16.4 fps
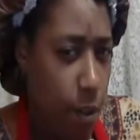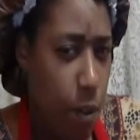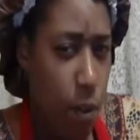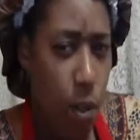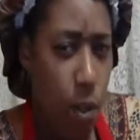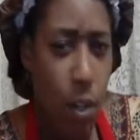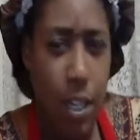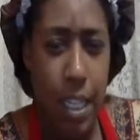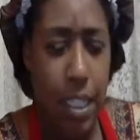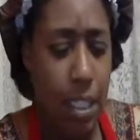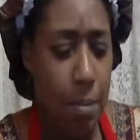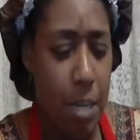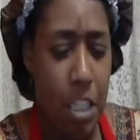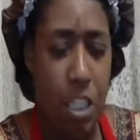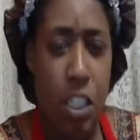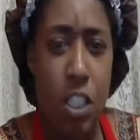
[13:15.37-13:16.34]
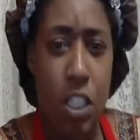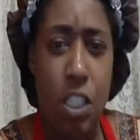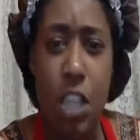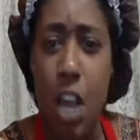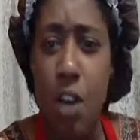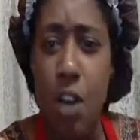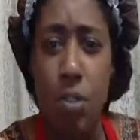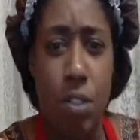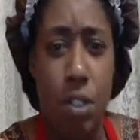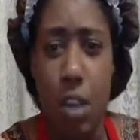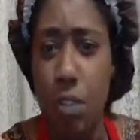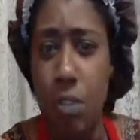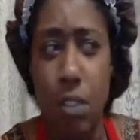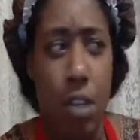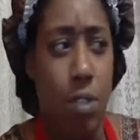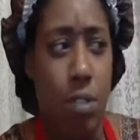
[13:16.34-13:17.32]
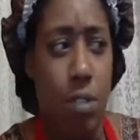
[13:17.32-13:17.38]
Ooh, and it smells so
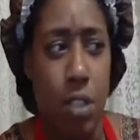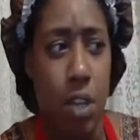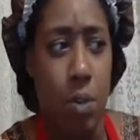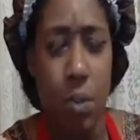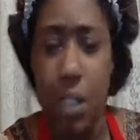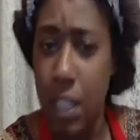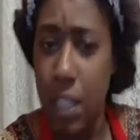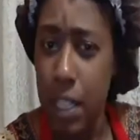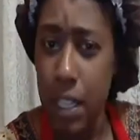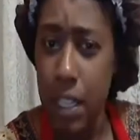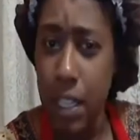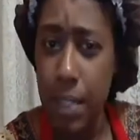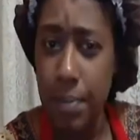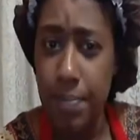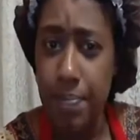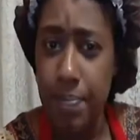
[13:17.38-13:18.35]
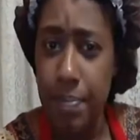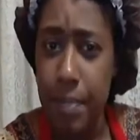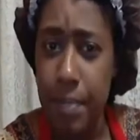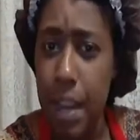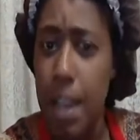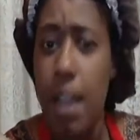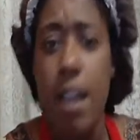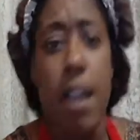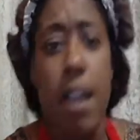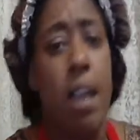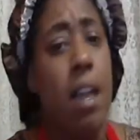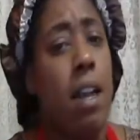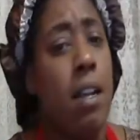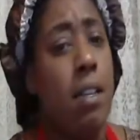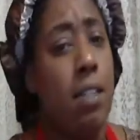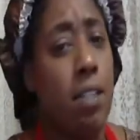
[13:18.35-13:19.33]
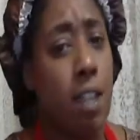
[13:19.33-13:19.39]
good.
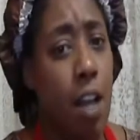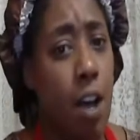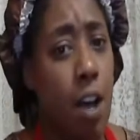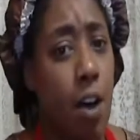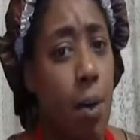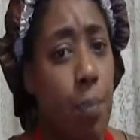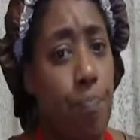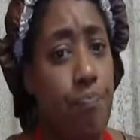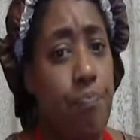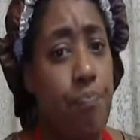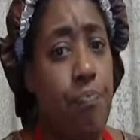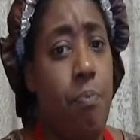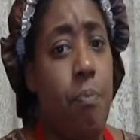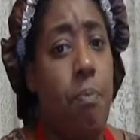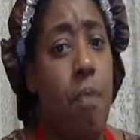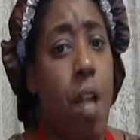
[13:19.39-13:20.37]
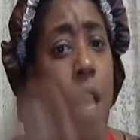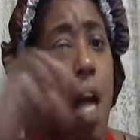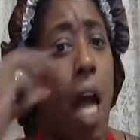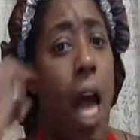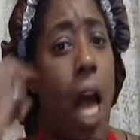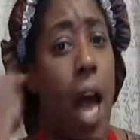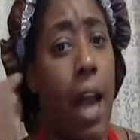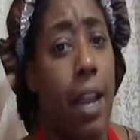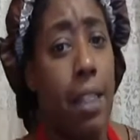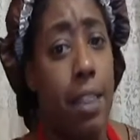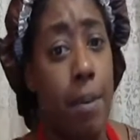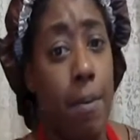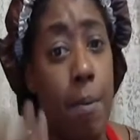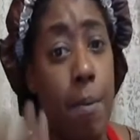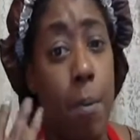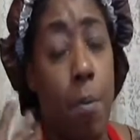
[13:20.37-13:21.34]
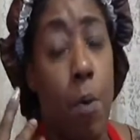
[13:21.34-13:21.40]
So, out of
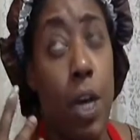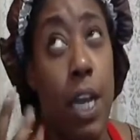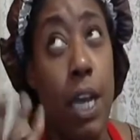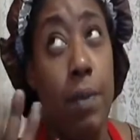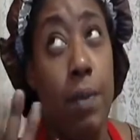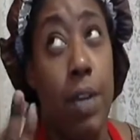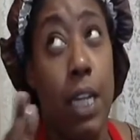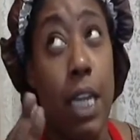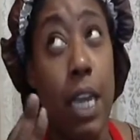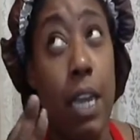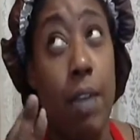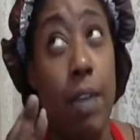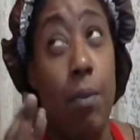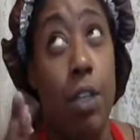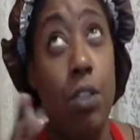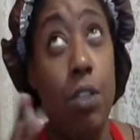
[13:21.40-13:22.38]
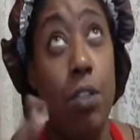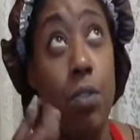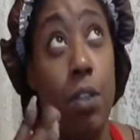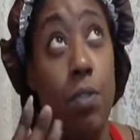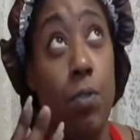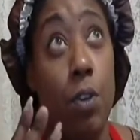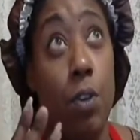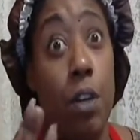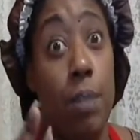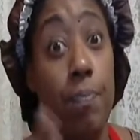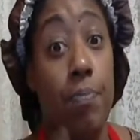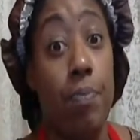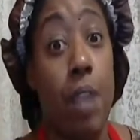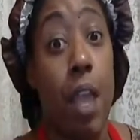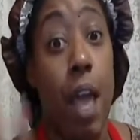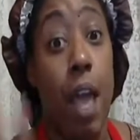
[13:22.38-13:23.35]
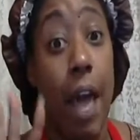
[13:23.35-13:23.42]
them, whatever I had, 1, 2, 3, 4,
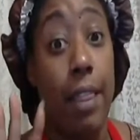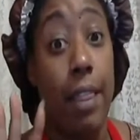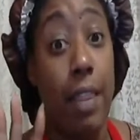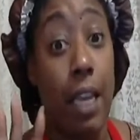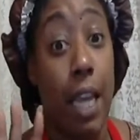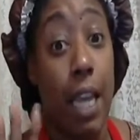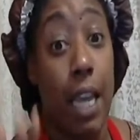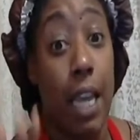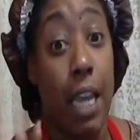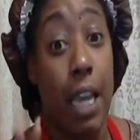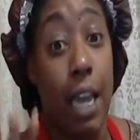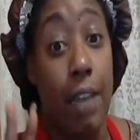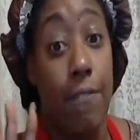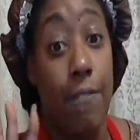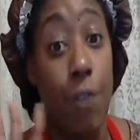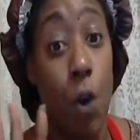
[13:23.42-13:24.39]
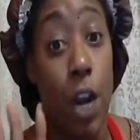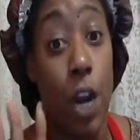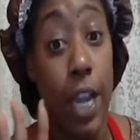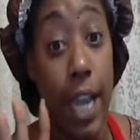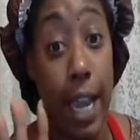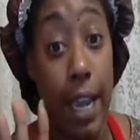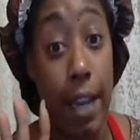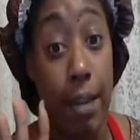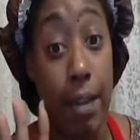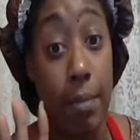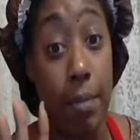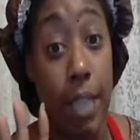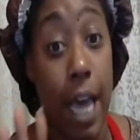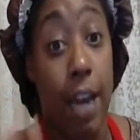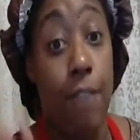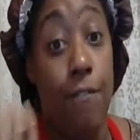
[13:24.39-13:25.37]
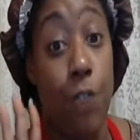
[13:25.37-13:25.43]
I think I had like 4
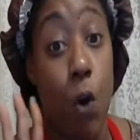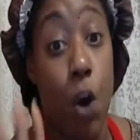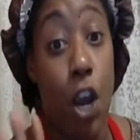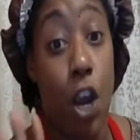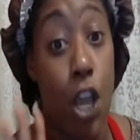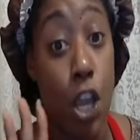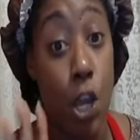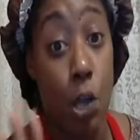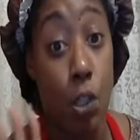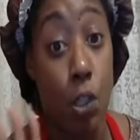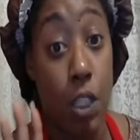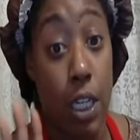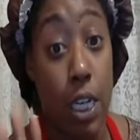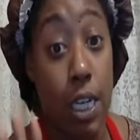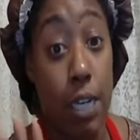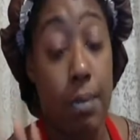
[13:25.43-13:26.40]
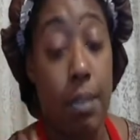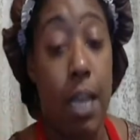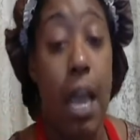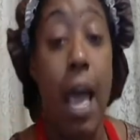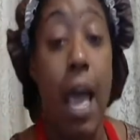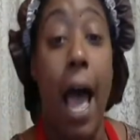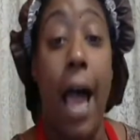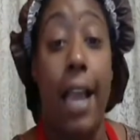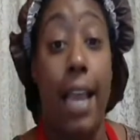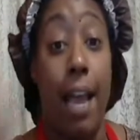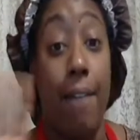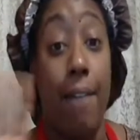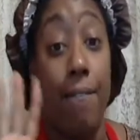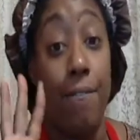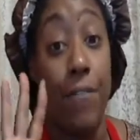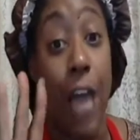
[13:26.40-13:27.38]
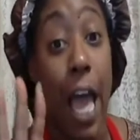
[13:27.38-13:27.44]
yams. Out of 4 huge yams, I
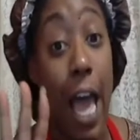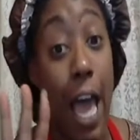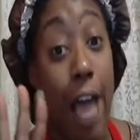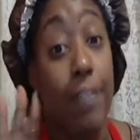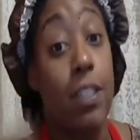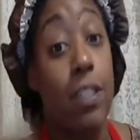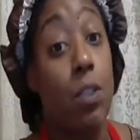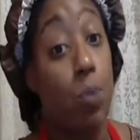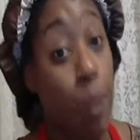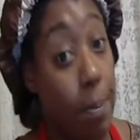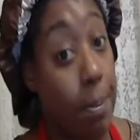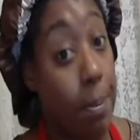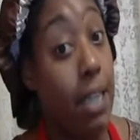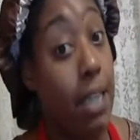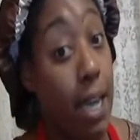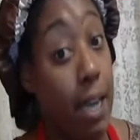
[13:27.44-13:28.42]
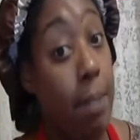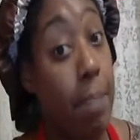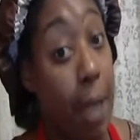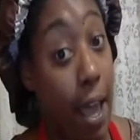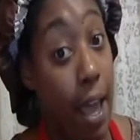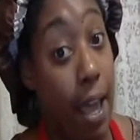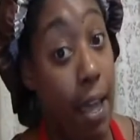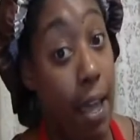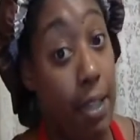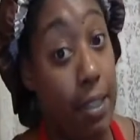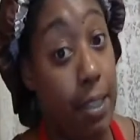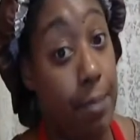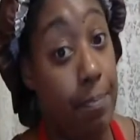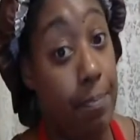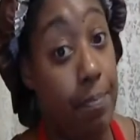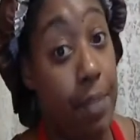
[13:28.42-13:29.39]
got 5 sweet potato pies.